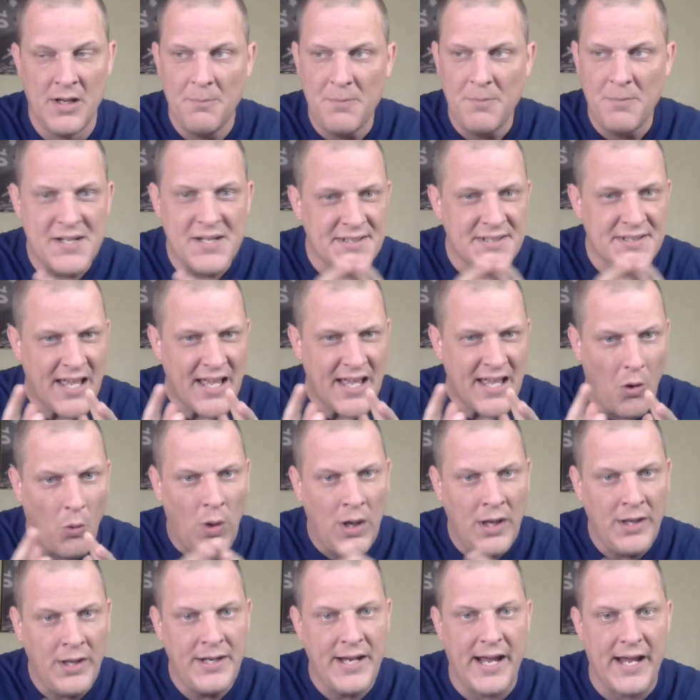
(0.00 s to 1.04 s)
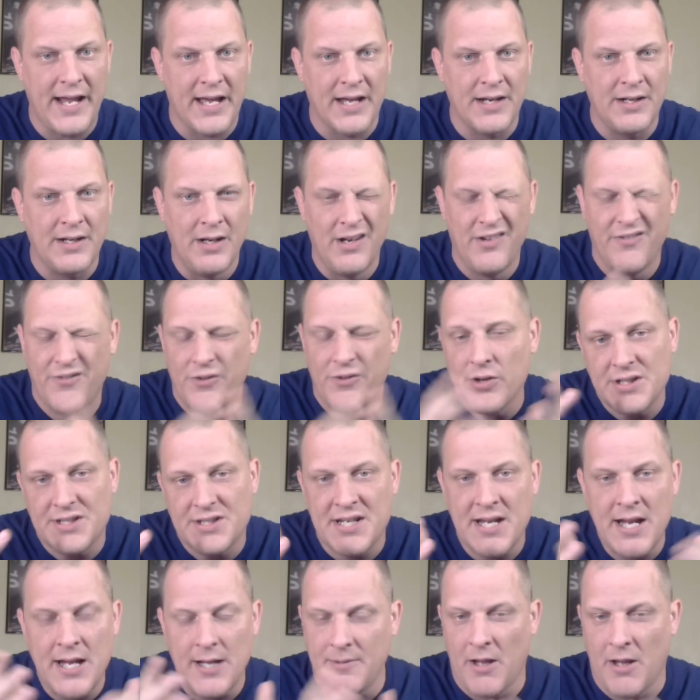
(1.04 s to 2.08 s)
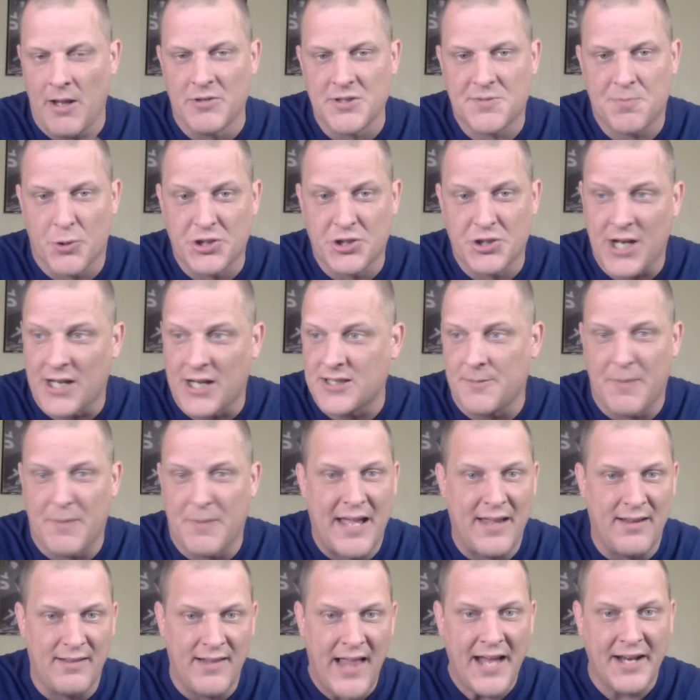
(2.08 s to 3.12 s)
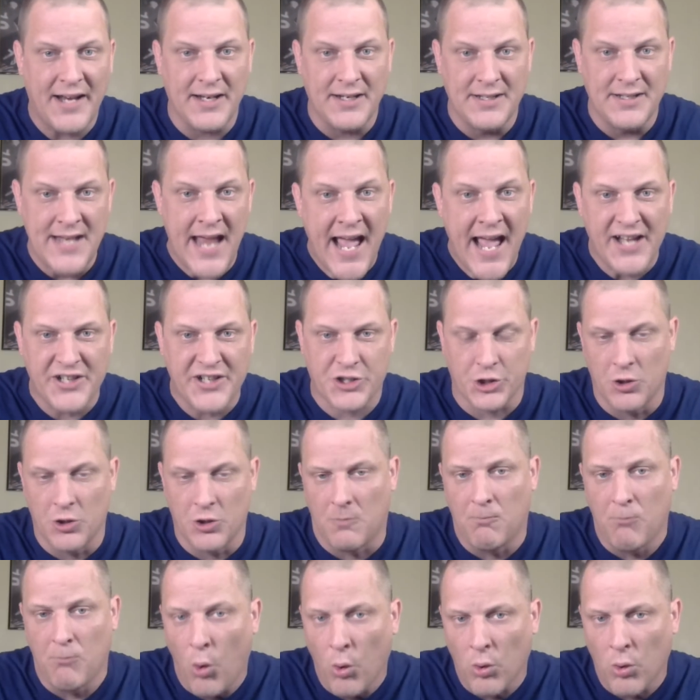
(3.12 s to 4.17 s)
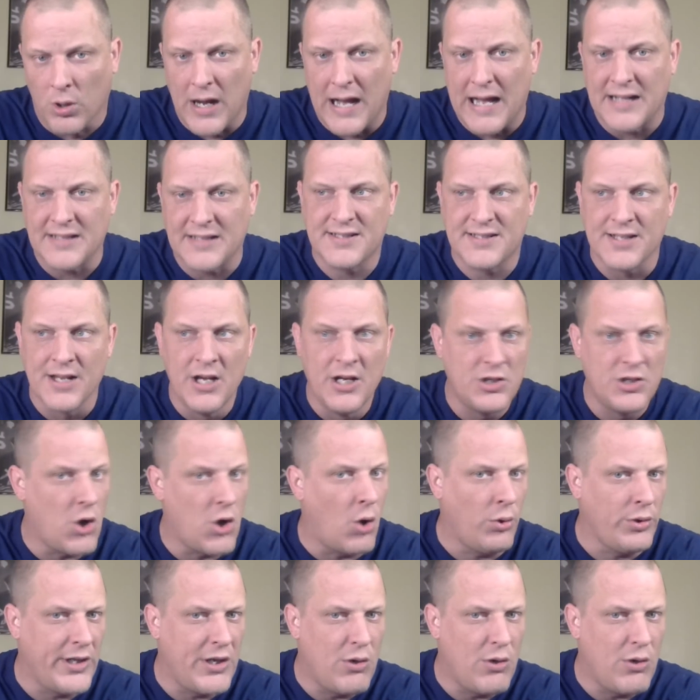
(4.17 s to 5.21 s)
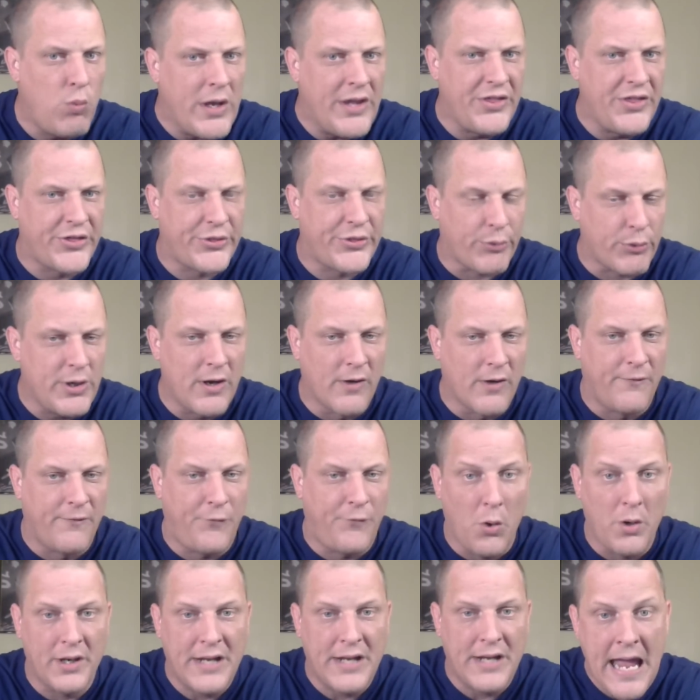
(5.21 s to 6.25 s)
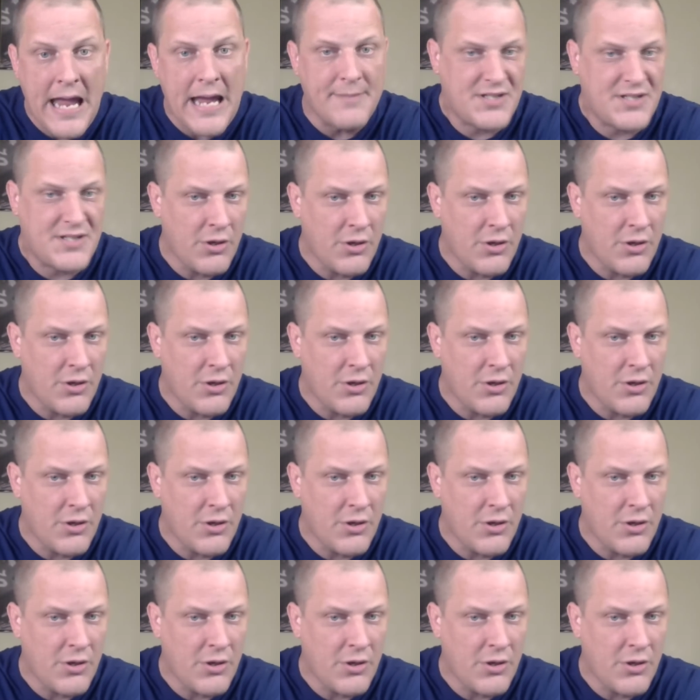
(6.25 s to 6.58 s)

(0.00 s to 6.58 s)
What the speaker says: Because on the one hand, for a team that was protected by a lot of national morons to only win 3 or 4 games,